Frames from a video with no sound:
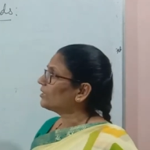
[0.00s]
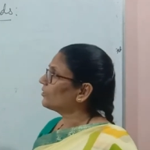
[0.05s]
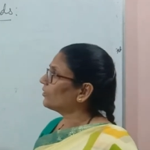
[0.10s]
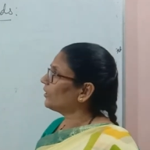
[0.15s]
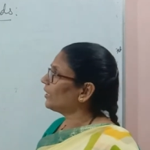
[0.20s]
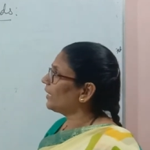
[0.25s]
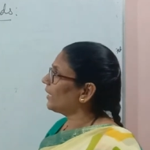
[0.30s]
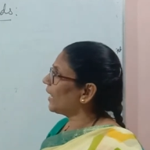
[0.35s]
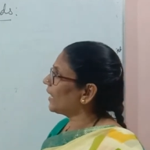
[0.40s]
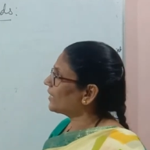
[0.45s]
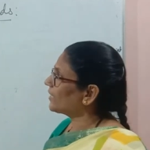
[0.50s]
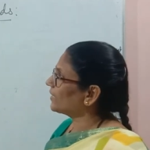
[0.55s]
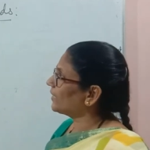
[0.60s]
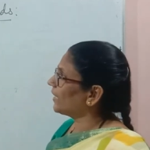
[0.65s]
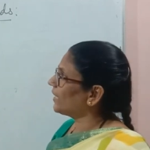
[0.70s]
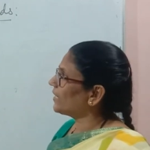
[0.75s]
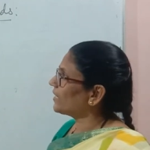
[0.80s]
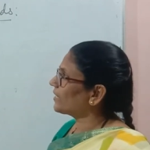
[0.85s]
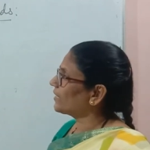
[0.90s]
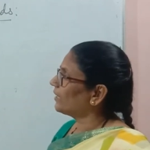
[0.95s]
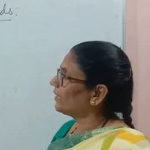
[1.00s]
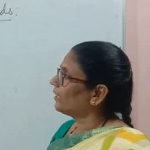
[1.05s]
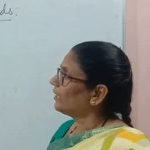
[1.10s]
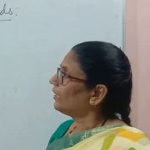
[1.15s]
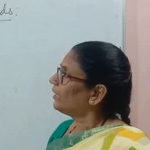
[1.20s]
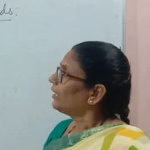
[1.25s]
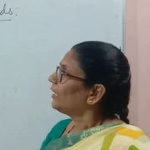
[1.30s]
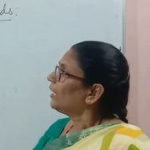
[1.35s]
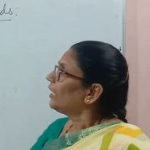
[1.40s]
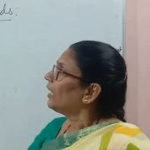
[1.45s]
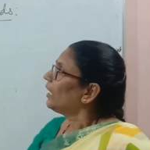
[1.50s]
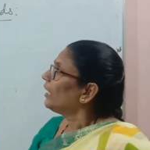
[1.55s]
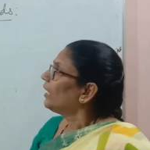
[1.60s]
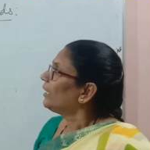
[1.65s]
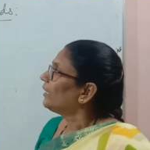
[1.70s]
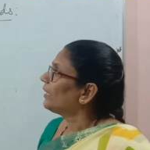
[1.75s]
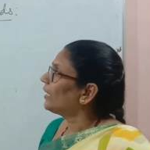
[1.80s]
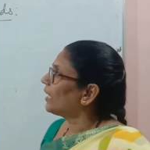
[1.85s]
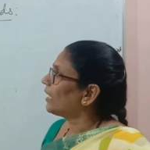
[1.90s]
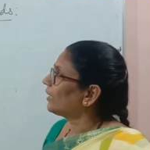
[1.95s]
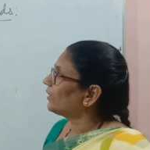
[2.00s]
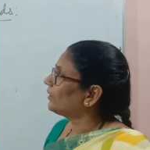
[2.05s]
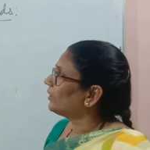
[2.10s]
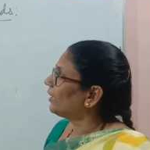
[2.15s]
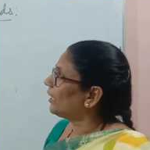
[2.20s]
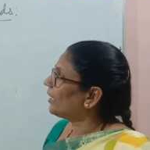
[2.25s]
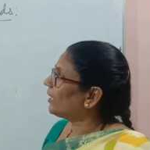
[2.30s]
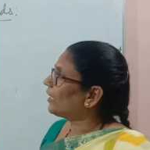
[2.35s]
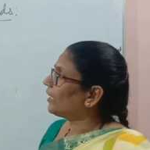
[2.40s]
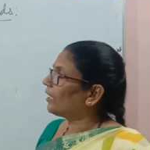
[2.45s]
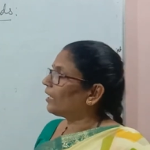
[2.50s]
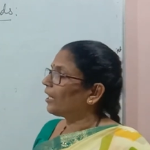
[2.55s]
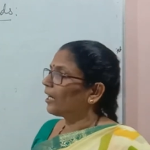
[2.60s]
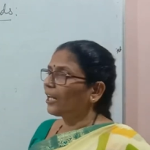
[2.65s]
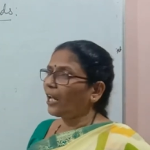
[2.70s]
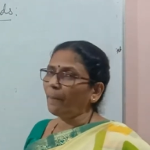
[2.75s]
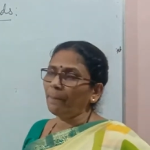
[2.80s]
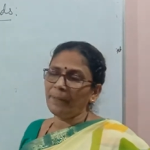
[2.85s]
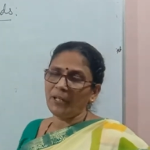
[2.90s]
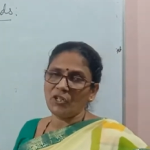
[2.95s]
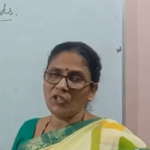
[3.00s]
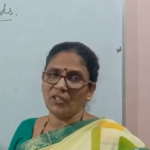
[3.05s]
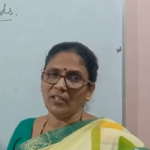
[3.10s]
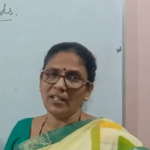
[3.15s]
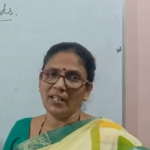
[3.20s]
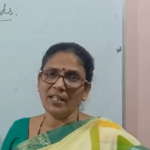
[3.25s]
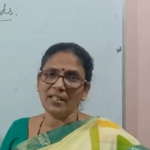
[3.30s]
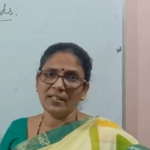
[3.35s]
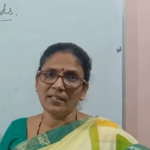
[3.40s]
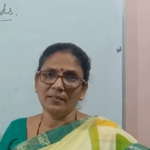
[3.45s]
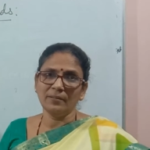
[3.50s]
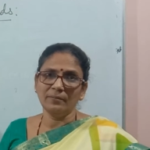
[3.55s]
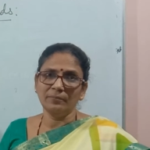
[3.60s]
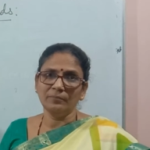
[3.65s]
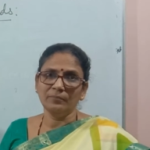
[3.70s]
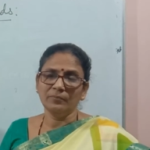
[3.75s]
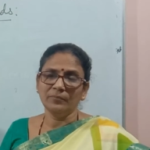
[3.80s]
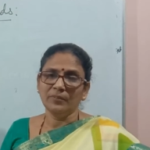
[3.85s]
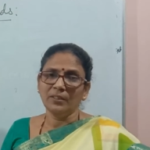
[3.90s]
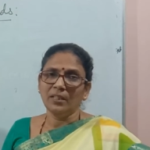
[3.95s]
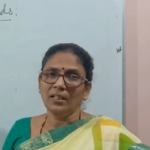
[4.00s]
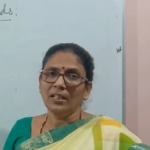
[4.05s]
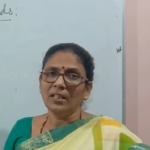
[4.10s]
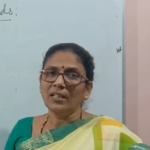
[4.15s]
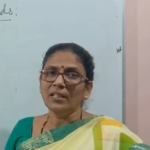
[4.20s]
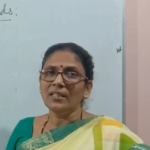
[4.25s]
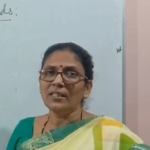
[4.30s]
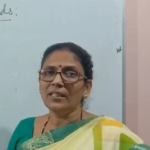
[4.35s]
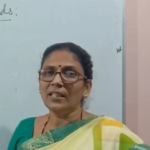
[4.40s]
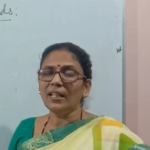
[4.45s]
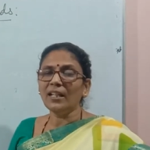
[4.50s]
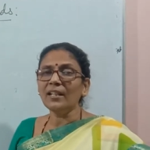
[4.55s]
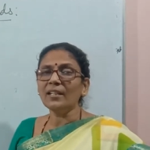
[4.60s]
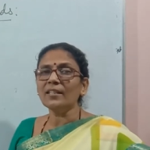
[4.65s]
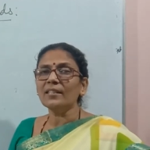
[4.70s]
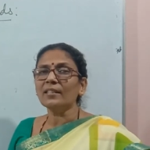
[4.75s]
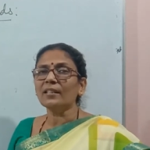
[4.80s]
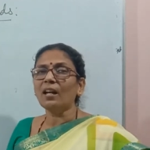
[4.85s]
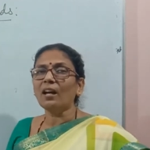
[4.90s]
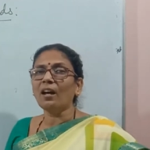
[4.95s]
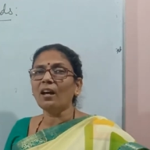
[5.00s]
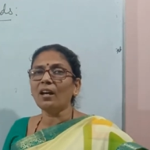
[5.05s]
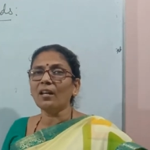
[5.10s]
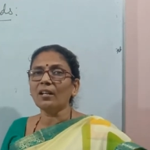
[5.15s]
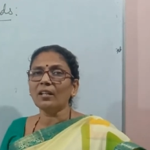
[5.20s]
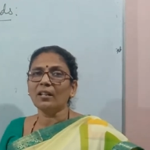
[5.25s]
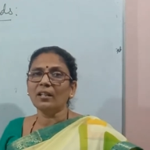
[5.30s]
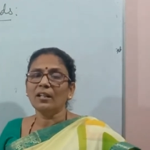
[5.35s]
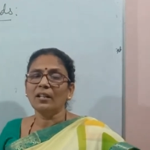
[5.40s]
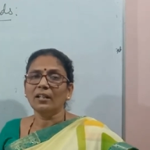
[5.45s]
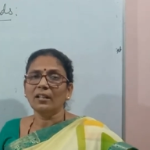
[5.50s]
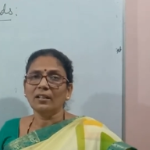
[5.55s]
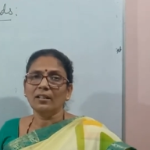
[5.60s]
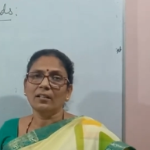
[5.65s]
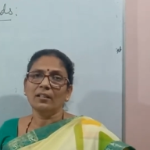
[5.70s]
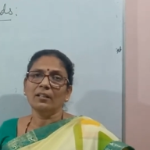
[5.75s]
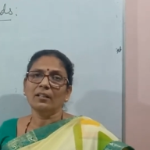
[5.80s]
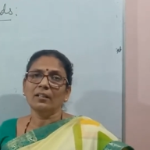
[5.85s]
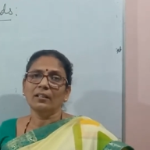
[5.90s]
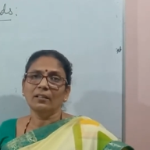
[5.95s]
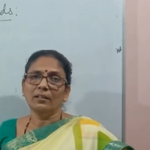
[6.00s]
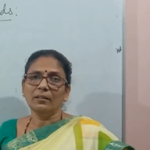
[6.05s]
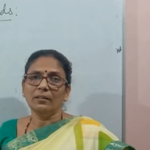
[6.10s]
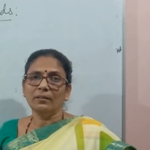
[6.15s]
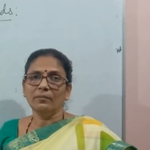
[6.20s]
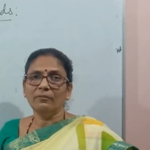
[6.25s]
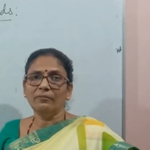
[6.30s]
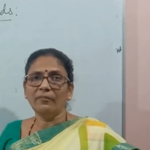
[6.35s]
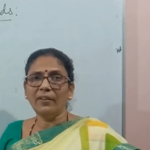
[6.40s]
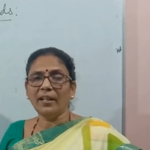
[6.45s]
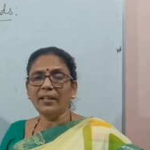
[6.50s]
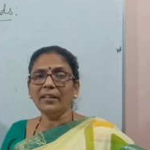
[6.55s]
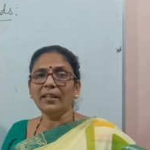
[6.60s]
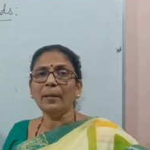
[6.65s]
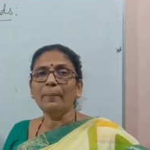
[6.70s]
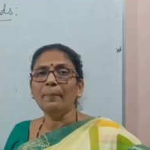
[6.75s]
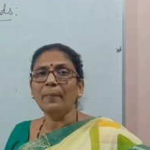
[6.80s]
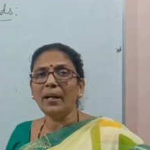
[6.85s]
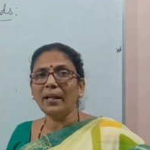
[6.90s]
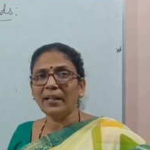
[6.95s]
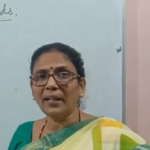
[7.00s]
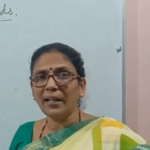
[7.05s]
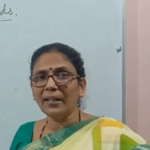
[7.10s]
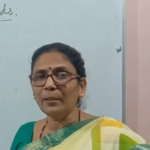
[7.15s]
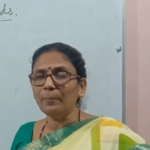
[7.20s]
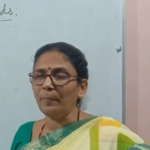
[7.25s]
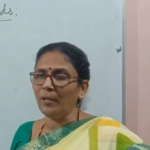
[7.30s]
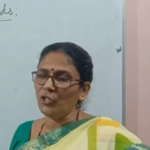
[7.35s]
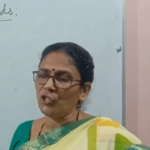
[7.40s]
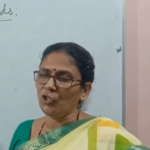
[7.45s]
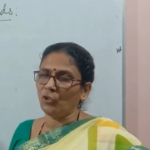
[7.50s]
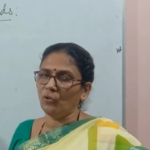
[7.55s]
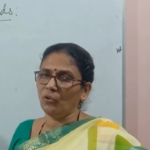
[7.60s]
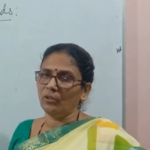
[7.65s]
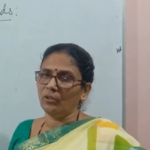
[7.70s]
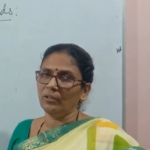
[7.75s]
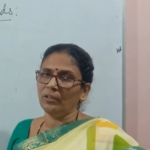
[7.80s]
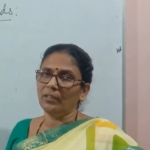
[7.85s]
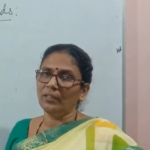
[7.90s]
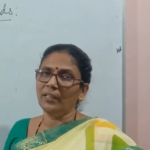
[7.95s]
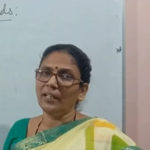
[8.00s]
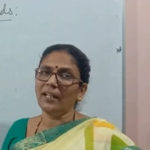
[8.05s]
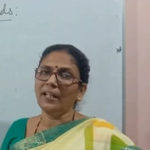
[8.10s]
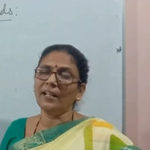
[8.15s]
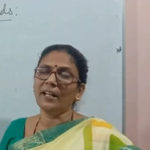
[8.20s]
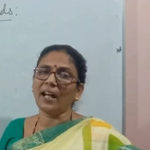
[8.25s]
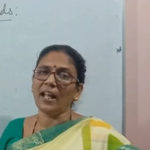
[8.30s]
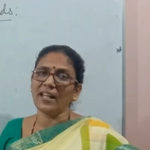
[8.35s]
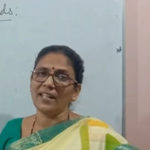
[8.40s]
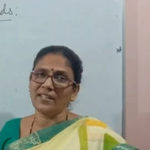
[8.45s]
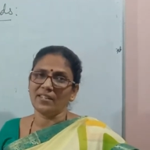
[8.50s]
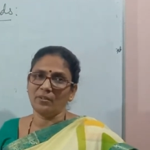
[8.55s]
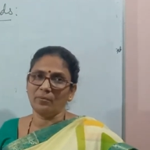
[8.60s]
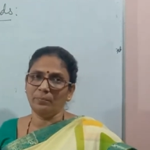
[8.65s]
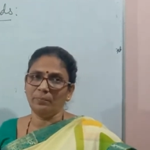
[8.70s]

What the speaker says: So the next is, the third adaptation is, seeds are, when they may get mature, they dries